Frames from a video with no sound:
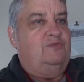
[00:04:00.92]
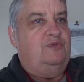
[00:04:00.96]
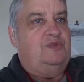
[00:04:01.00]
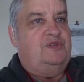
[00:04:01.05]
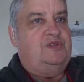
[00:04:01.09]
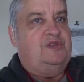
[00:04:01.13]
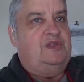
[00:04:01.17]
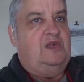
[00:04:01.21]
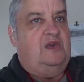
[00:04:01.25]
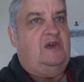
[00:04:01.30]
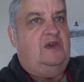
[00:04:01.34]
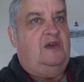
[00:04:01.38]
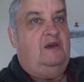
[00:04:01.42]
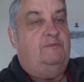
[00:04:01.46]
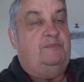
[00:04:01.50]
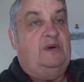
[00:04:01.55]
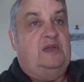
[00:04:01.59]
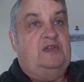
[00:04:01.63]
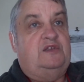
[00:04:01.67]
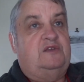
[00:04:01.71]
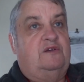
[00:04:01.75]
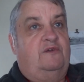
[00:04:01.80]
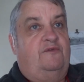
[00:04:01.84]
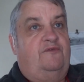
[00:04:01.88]
with a
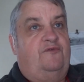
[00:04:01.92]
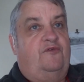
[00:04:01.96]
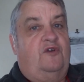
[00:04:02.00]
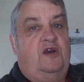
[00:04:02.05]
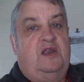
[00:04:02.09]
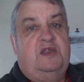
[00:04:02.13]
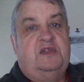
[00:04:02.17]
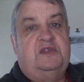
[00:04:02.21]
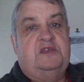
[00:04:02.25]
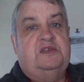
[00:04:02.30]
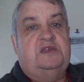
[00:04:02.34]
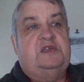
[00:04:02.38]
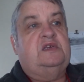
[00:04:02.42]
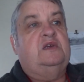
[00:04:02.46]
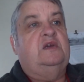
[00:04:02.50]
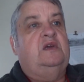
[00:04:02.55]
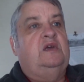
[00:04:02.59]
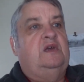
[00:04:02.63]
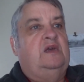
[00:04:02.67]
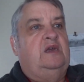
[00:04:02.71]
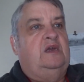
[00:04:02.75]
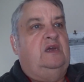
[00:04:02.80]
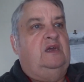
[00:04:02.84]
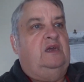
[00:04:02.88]
bunch of friends,
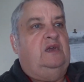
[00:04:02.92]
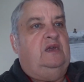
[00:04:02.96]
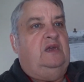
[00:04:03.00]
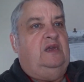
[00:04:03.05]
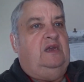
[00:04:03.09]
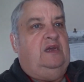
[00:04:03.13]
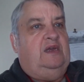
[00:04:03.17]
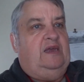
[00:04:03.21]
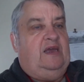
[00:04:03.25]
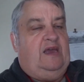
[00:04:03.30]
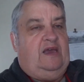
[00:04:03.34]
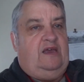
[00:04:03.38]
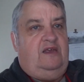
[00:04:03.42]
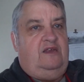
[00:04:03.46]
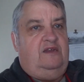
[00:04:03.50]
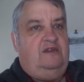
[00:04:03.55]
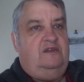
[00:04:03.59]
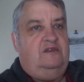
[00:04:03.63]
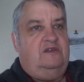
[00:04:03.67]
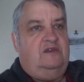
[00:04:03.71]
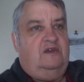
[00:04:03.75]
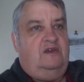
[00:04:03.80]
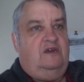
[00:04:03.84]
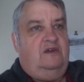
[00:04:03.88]

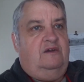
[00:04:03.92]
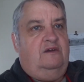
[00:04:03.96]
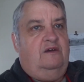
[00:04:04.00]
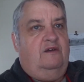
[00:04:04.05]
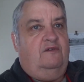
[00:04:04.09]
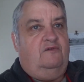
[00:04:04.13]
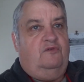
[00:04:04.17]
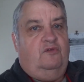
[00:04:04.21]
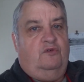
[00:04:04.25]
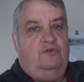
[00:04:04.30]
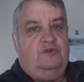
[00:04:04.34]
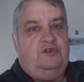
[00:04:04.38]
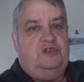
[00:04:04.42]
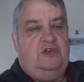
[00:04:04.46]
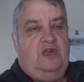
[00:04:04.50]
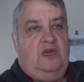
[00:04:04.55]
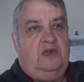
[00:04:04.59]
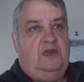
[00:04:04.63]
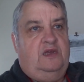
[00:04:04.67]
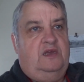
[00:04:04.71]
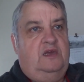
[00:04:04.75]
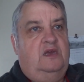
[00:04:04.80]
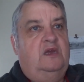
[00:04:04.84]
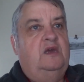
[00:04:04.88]
and of course,
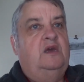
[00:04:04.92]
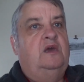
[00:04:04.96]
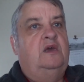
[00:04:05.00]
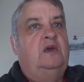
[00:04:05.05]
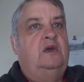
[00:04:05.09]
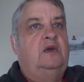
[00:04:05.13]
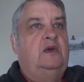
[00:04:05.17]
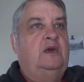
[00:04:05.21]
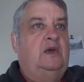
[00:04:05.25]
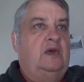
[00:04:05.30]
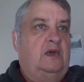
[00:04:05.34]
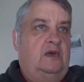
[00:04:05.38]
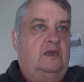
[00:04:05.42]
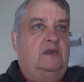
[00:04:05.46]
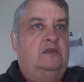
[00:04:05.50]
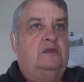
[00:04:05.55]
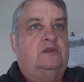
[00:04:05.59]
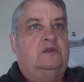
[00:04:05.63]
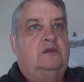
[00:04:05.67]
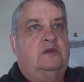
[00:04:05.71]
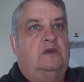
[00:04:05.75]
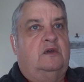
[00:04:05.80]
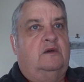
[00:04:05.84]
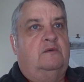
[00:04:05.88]
Shelley
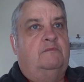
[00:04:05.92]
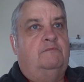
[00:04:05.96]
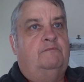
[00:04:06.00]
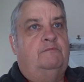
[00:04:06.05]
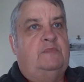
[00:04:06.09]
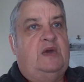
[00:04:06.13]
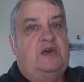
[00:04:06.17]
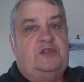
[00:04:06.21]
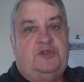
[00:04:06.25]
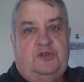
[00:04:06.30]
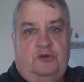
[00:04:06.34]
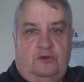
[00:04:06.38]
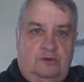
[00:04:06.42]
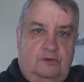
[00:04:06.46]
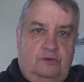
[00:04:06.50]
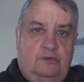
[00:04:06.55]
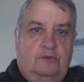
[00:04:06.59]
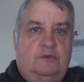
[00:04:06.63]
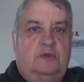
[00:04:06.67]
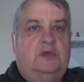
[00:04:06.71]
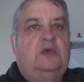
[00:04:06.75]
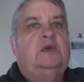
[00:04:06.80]
and Matthew.